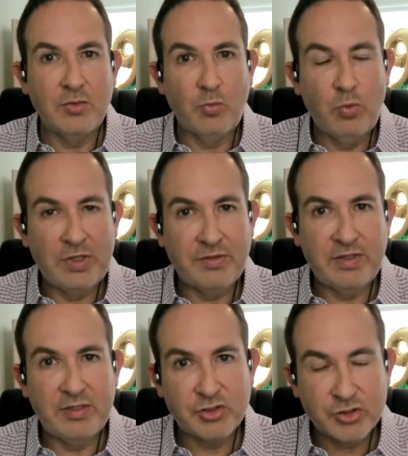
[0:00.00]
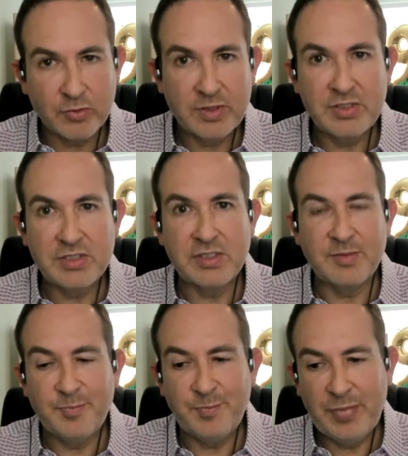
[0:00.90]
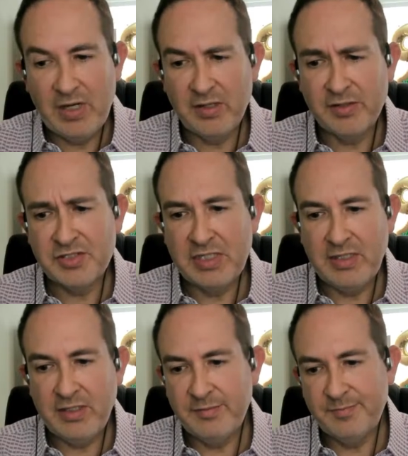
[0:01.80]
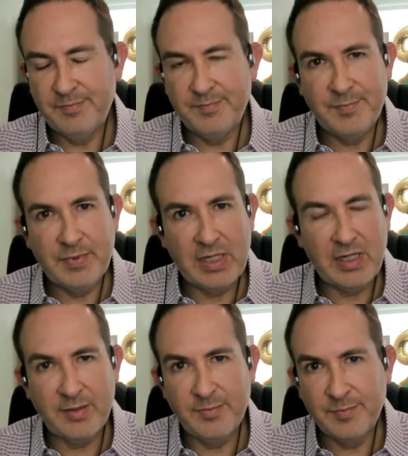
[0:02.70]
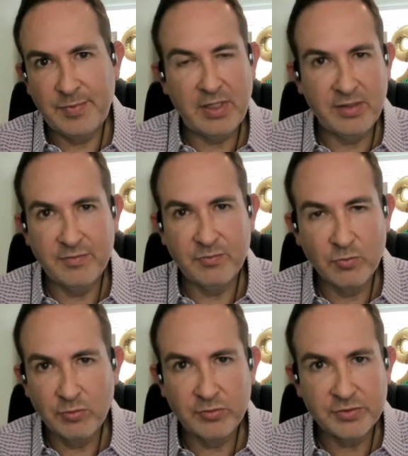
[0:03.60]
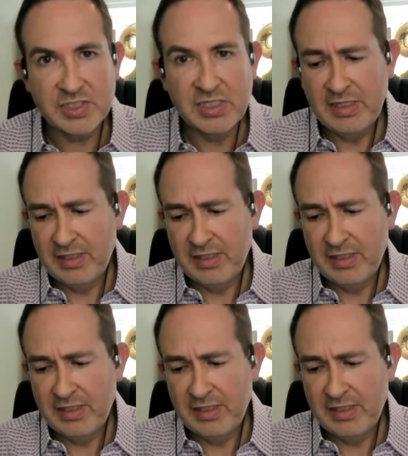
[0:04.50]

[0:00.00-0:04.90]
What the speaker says: with insurance policy kind of rules,